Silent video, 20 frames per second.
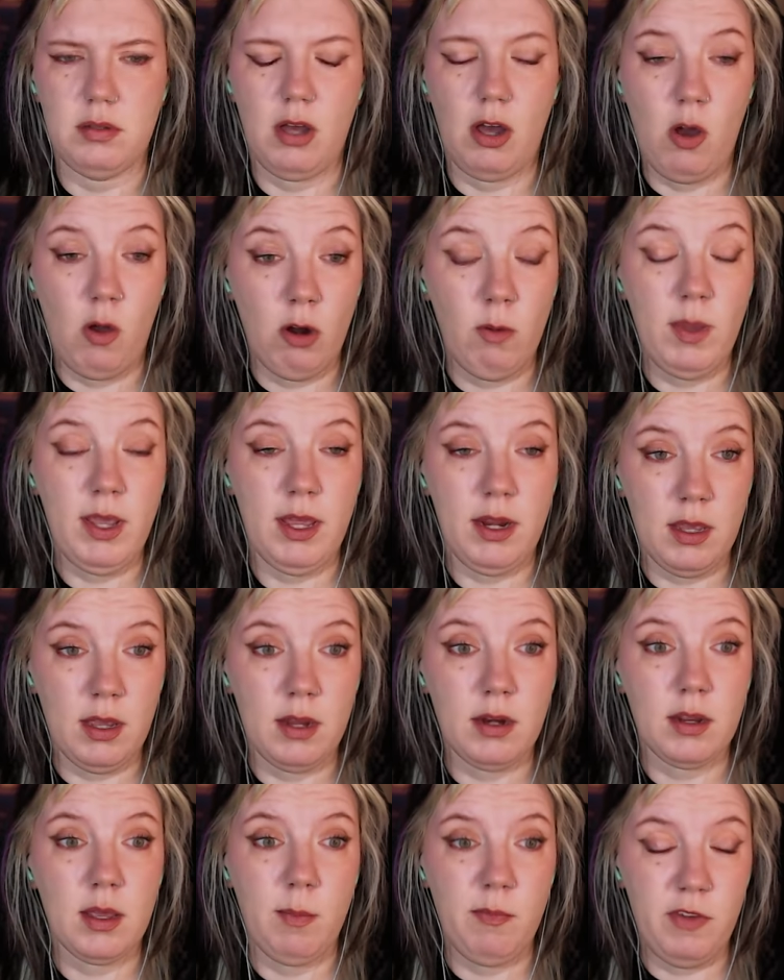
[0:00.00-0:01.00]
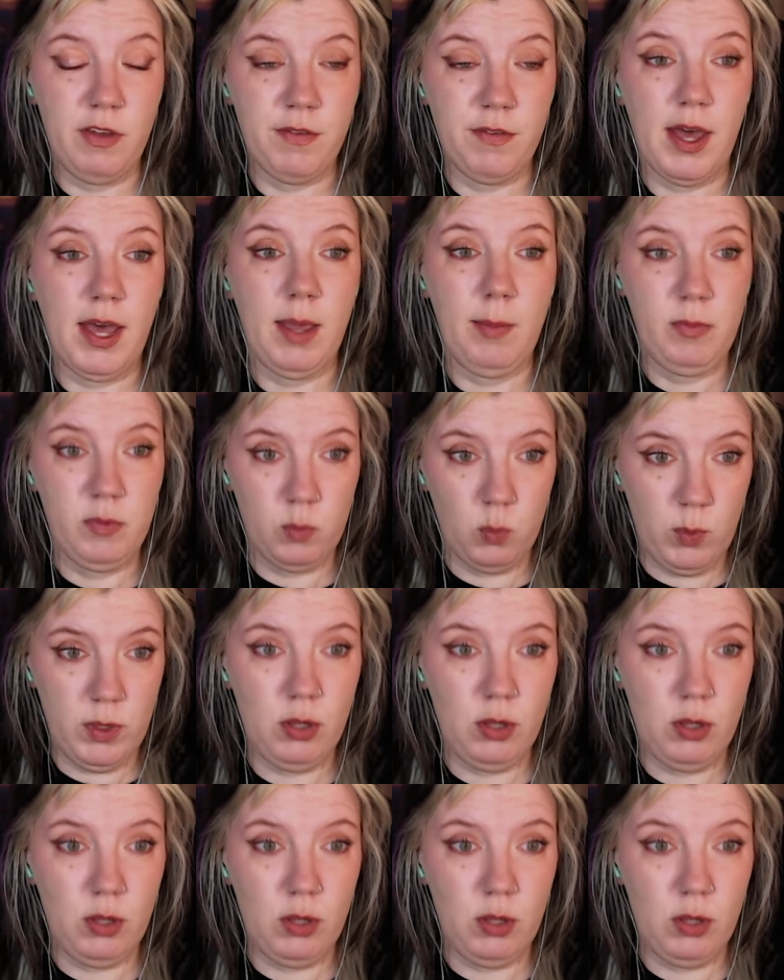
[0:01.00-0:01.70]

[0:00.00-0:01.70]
Oh, are we getting uncomfy vibes?